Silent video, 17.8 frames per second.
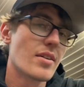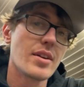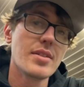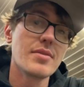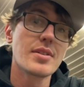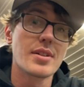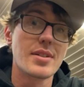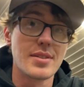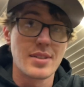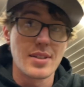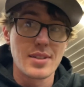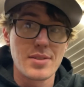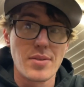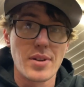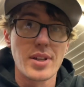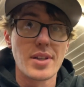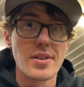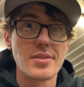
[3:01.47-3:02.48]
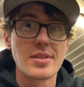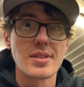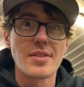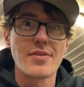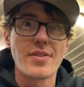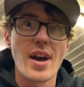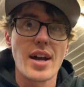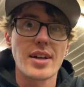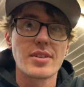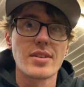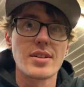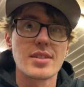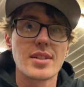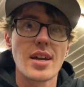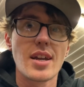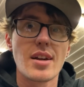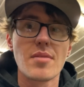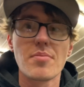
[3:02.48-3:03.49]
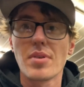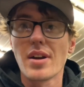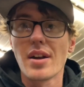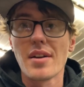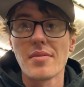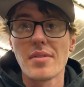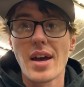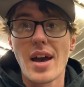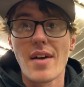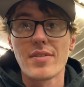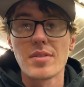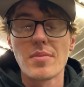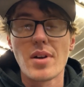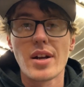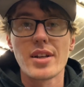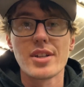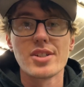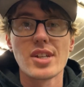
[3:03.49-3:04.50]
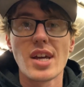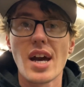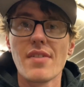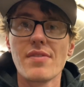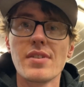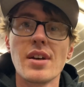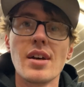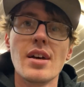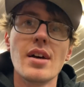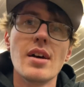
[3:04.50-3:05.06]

in, because this one uses a factory stator, but an aftermarket shaft.